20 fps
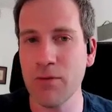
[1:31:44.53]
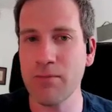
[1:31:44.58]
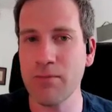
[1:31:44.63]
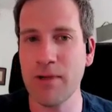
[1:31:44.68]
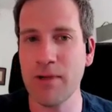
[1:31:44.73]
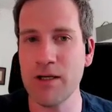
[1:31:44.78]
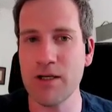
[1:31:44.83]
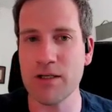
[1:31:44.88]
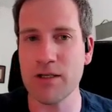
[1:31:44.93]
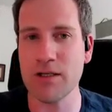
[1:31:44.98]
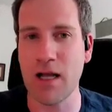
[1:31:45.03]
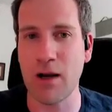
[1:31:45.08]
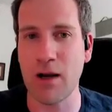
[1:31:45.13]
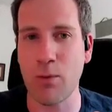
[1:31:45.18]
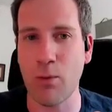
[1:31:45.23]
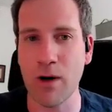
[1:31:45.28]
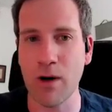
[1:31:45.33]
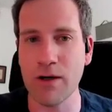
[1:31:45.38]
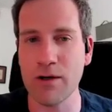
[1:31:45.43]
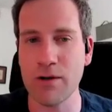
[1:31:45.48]
mean just like
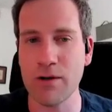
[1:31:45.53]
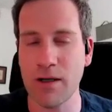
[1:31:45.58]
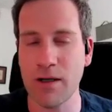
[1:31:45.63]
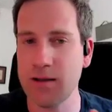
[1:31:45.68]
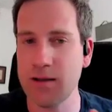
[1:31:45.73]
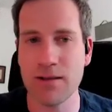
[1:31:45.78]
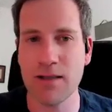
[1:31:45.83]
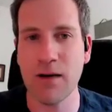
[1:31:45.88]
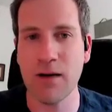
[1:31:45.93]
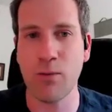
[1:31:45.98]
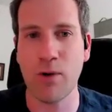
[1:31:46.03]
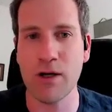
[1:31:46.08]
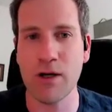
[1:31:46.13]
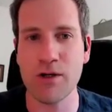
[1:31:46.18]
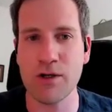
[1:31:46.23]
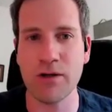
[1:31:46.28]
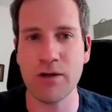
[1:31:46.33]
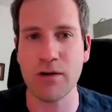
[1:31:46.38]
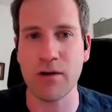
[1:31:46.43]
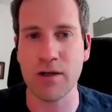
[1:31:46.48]
one. It's not one
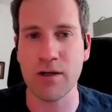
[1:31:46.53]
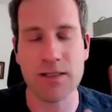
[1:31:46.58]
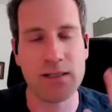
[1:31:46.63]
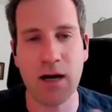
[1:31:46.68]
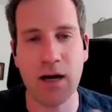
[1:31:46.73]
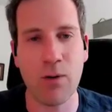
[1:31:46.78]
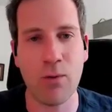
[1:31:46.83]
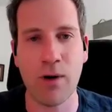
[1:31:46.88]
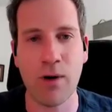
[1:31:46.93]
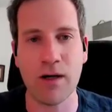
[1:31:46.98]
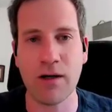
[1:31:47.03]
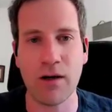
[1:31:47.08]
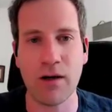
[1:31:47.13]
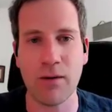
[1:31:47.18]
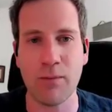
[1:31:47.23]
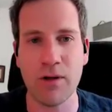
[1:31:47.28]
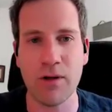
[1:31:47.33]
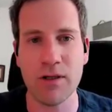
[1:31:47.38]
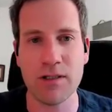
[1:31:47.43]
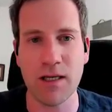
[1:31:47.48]
journal. It's not one
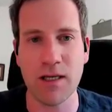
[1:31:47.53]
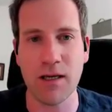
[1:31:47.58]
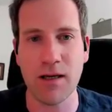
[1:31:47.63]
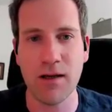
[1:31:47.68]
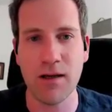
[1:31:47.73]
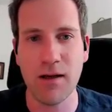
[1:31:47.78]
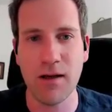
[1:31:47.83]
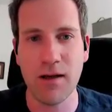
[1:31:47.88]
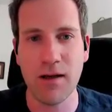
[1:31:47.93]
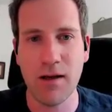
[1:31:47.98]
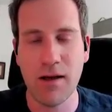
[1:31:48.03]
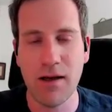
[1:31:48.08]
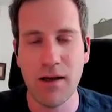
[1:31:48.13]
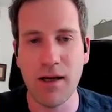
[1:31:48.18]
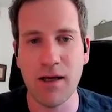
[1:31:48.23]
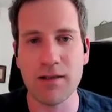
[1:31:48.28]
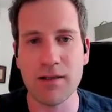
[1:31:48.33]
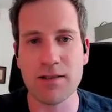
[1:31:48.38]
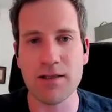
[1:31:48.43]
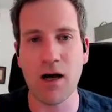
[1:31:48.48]
community.
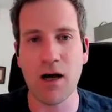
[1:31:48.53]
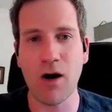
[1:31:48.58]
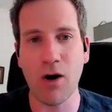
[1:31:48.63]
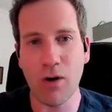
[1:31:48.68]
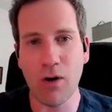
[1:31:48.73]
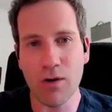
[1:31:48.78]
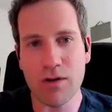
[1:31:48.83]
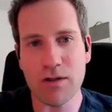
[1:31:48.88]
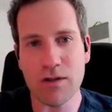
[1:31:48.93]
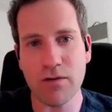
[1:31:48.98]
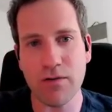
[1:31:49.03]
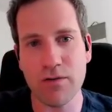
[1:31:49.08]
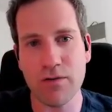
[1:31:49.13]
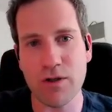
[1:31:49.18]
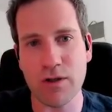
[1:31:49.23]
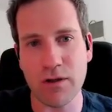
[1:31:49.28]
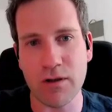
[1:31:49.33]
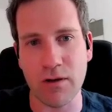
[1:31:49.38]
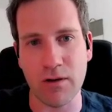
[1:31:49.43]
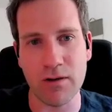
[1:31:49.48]
It's a host of
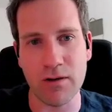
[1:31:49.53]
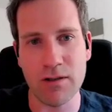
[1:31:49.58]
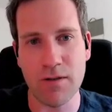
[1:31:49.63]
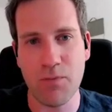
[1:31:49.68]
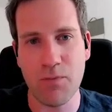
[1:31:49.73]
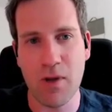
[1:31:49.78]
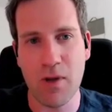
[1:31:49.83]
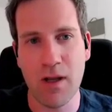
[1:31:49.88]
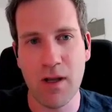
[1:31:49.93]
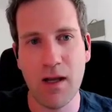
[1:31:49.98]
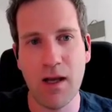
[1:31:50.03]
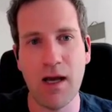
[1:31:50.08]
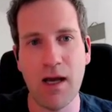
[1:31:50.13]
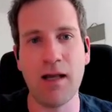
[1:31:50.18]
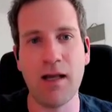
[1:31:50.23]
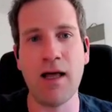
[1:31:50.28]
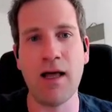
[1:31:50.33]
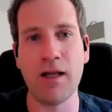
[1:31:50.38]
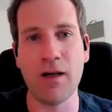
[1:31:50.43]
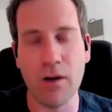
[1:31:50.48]
journals.
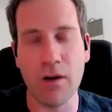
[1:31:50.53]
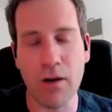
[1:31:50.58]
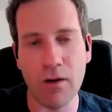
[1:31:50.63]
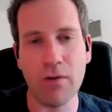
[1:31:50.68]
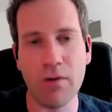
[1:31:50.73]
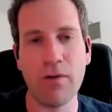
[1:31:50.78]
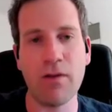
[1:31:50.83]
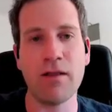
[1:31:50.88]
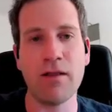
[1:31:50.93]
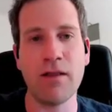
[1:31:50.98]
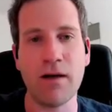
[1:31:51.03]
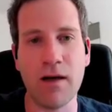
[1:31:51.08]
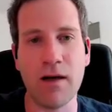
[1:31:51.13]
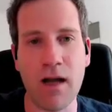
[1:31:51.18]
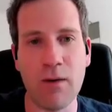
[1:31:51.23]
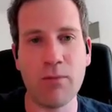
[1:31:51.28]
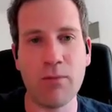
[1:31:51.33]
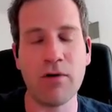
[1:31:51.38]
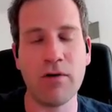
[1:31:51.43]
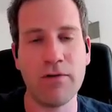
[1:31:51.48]
And I know that the
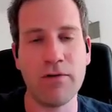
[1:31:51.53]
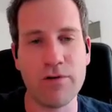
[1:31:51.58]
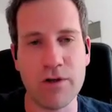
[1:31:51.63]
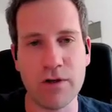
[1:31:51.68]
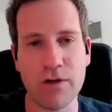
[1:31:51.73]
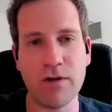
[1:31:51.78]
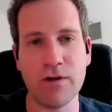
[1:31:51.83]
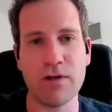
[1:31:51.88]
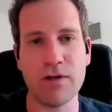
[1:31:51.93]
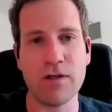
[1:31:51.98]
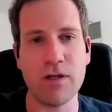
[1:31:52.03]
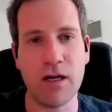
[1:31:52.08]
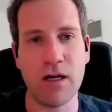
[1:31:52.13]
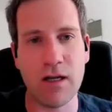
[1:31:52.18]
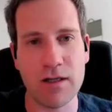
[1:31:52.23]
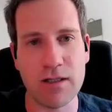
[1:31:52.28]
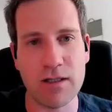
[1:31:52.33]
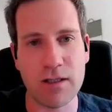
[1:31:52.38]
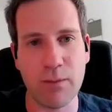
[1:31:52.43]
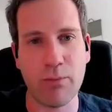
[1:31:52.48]
number of journals that
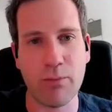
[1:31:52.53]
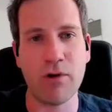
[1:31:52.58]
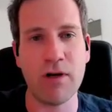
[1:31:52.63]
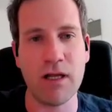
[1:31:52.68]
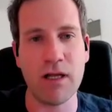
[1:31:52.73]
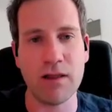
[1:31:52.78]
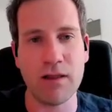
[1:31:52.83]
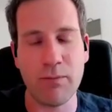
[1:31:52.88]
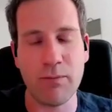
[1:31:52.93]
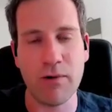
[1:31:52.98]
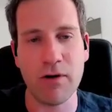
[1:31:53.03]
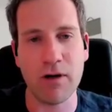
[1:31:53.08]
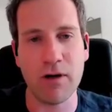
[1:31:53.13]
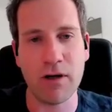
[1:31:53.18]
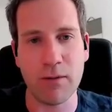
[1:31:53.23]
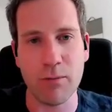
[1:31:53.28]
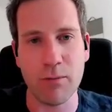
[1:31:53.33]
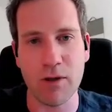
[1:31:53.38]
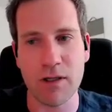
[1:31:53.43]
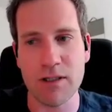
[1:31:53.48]
are supporting the peer
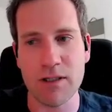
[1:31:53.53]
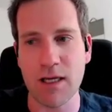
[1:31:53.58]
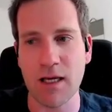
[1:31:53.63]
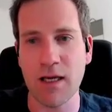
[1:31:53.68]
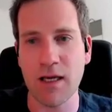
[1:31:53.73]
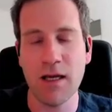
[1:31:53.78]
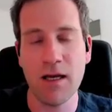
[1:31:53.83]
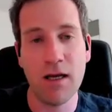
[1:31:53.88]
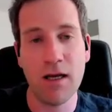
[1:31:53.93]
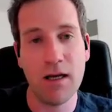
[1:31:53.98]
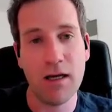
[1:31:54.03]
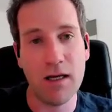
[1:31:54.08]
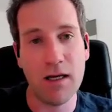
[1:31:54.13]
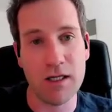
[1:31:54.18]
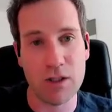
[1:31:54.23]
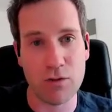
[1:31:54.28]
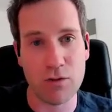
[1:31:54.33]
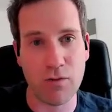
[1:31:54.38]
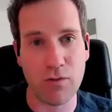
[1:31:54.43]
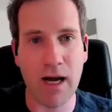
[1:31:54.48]
community
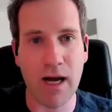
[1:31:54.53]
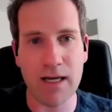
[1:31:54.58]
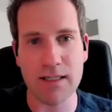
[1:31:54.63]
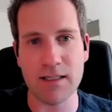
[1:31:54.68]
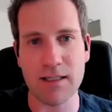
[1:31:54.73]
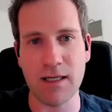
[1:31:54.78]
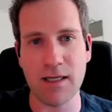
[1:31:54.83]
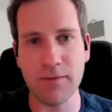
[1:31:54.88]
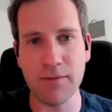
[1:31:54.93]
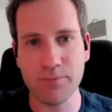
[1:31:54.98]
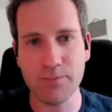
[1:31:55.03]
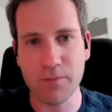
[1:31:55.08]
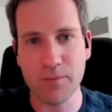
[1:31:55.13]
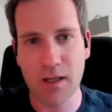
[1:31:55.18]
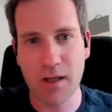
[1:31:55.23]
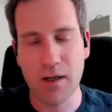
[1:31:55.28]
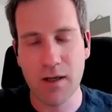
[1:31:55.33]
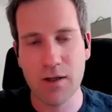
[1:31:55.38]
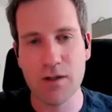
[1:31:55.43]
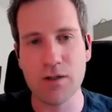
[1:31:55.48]
is rising.
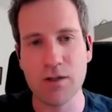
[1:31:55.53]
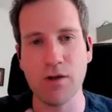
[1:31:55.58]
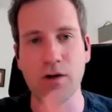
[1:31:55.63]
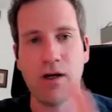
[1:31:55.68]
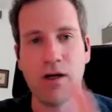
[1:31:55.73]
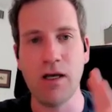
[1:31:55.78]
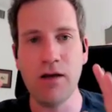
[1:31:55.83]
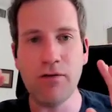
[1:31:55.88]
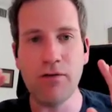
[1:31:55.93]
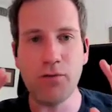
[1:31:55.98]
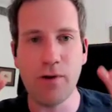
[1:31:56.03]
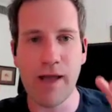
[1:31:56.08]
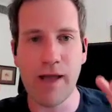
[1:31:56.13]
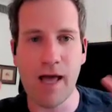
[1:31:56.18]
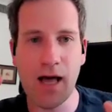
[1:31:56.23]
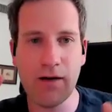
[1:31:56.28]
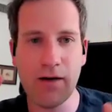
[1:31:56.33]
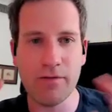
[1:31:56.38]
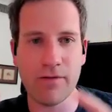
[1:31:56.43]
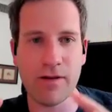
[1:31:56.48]
So if we
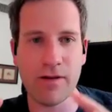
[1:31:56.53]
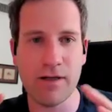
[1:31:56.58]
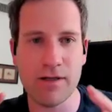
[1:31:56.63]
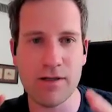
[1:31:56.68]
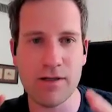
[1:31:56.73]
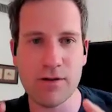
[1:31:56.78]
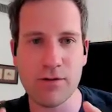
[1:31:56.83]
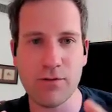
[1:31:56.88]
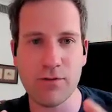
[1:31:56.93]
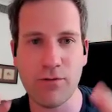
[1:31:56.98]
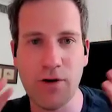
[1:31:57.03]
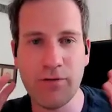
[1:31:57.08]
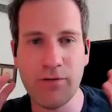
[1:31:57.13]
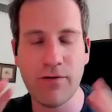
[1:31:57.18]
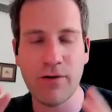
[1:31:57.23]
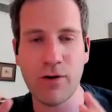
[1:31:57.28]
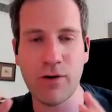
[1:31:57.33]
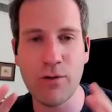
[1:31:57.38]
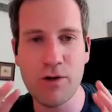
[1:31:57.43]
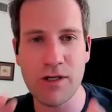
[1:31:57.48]
have this
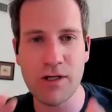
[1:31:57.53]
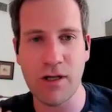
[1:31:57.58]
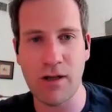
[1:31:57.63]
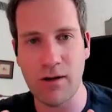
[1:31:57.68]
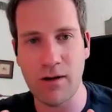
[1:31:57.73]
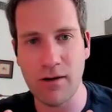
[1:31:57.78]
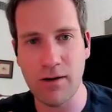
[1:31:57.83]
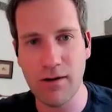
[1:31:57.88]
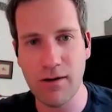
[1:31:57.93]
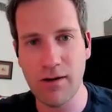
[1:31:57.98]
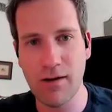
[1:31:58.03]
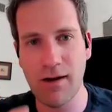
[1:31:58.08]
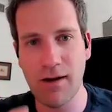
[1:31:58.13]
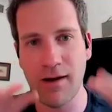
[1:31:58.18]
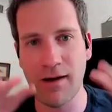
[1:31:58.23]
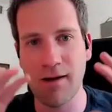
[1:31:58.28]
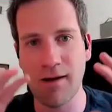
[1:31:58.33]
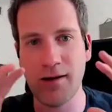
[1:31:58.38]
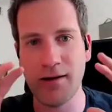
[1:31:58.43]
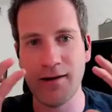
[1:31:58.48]
revolution
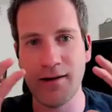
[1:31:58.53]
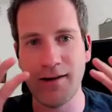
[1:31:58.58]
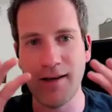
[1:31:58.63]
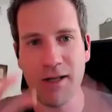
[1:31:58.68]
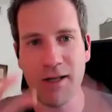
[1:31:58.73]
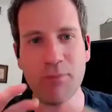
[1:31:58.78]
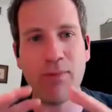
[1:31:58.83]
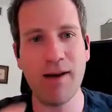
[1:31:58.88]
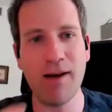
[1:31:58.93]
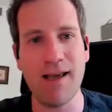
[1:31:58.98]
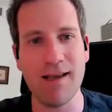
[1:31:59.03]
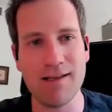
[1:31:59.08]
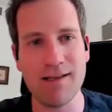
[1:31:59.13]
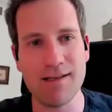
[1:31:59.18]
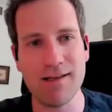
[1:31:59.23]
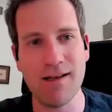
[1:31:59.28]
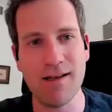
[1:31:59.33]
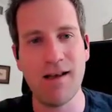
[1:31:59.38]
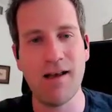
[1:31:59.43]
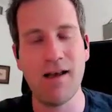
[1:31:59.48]
in place,